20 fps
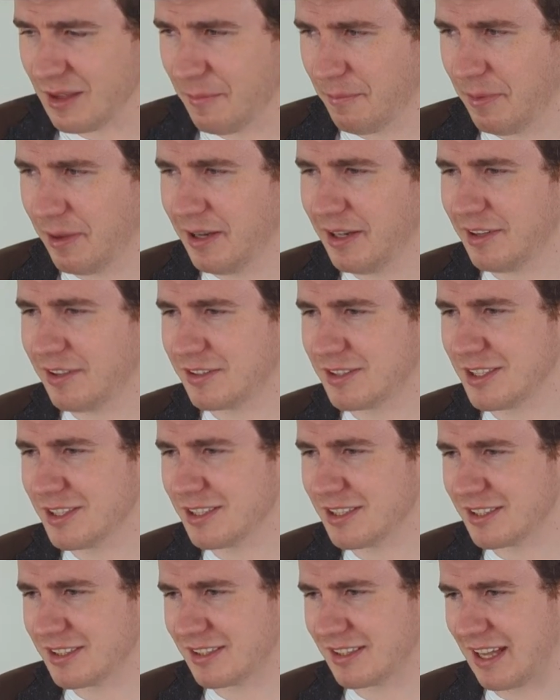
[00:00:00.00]
but it's
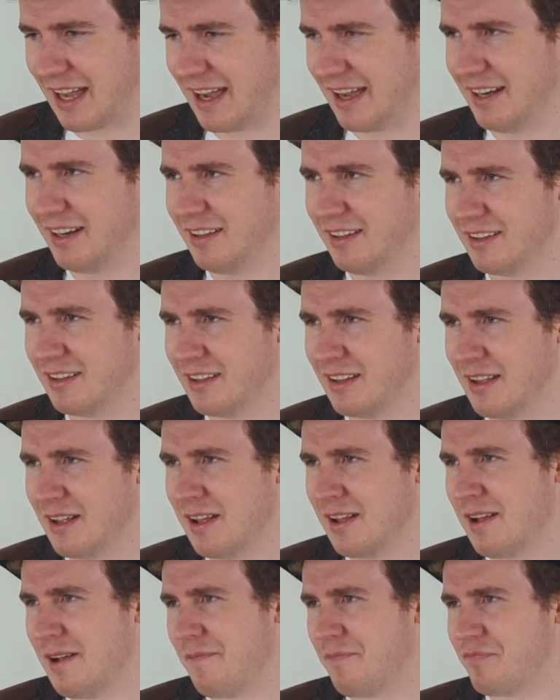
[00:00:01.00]
just kind of
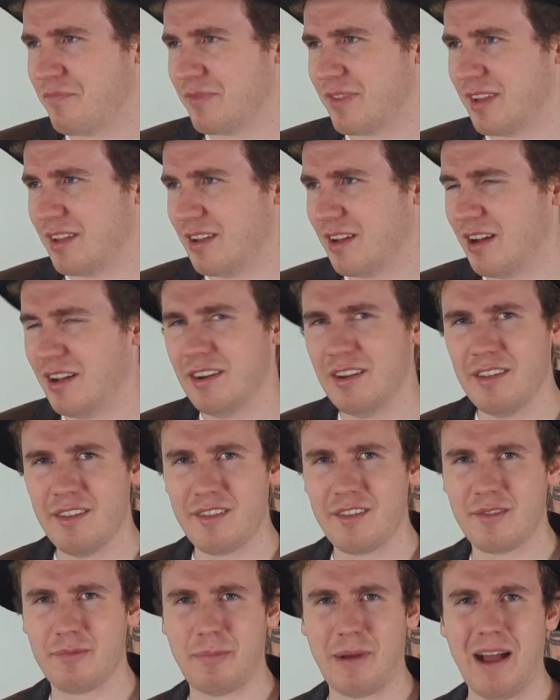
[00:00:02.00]

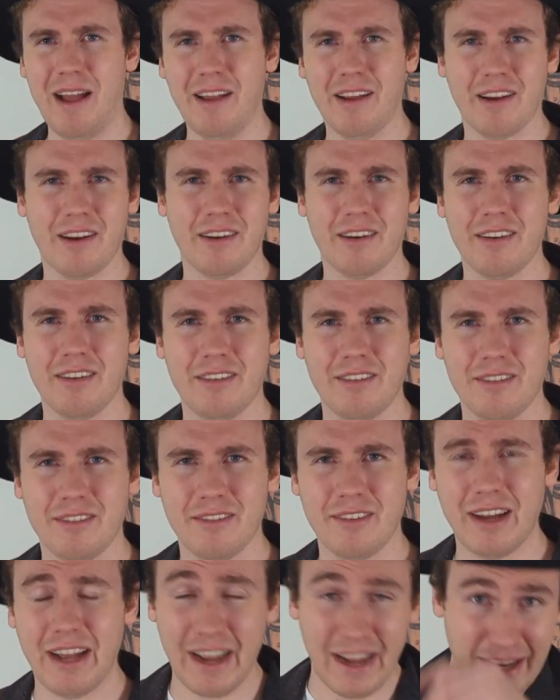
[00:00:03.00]
uninspired.
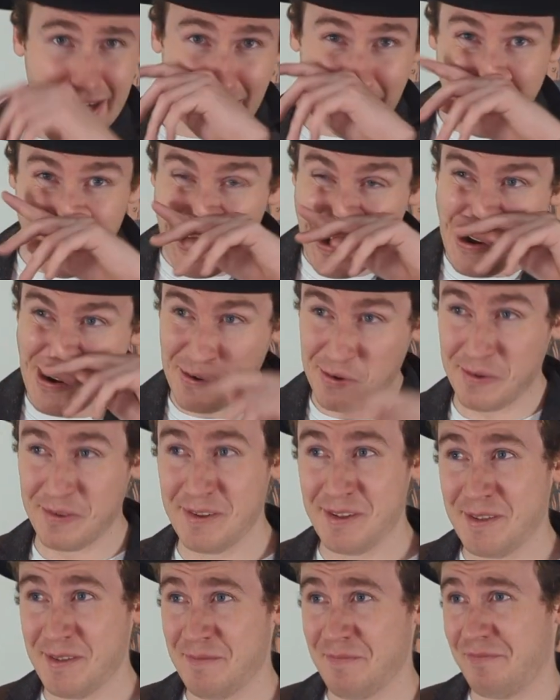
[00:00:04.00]
And I know
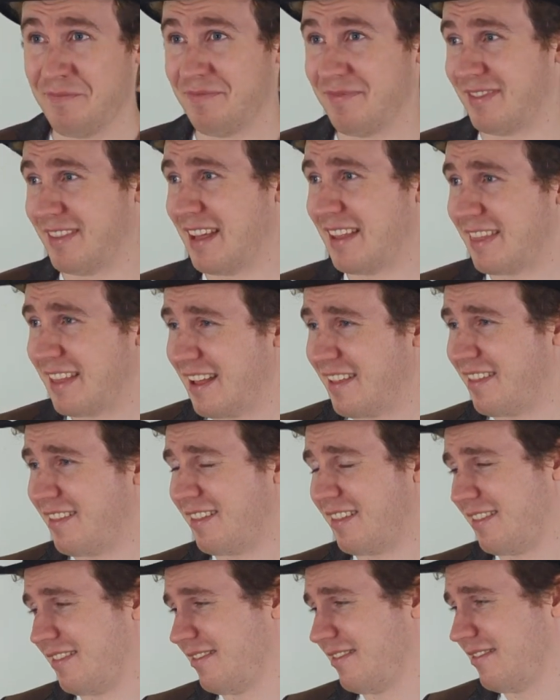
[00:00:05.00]
that
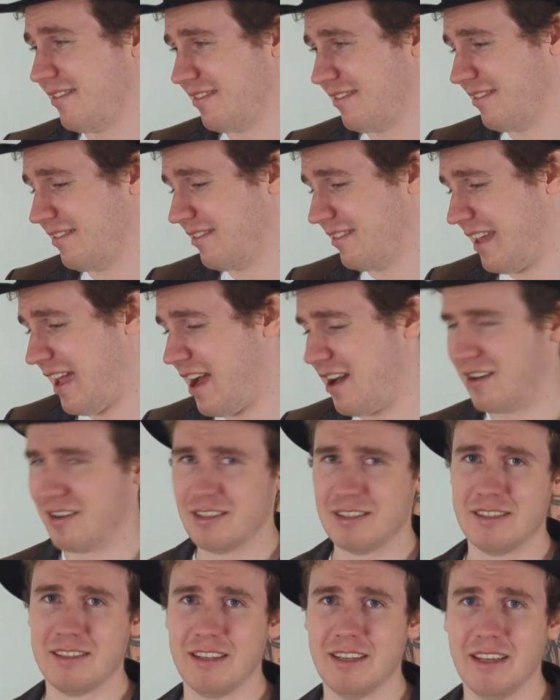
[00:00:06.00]
that's
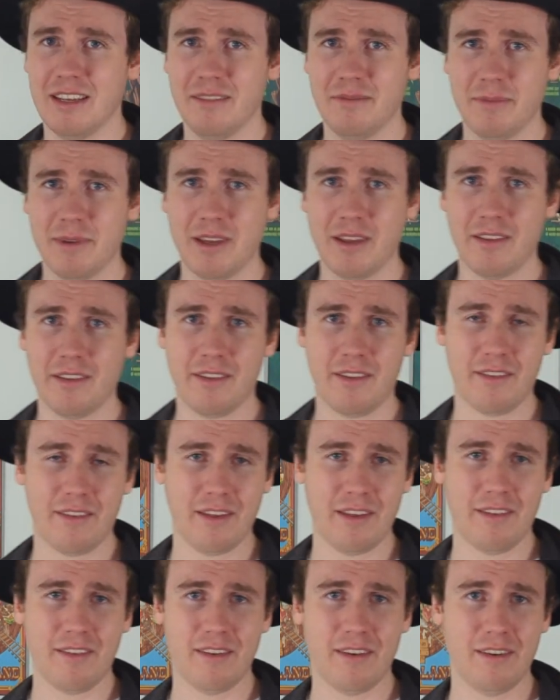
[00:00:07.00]
heresy because
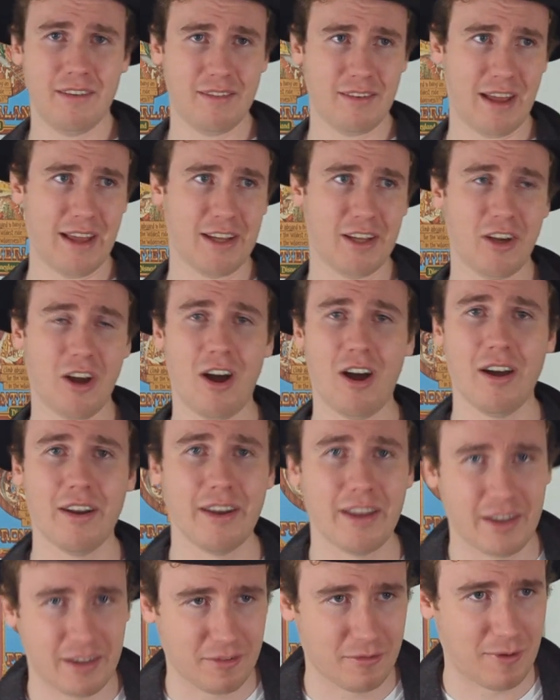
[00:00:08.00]
it's an
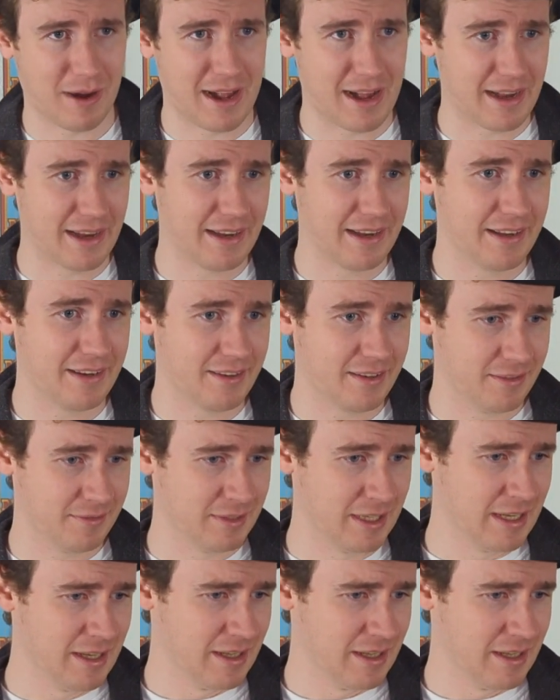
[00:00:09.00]
iconic ride,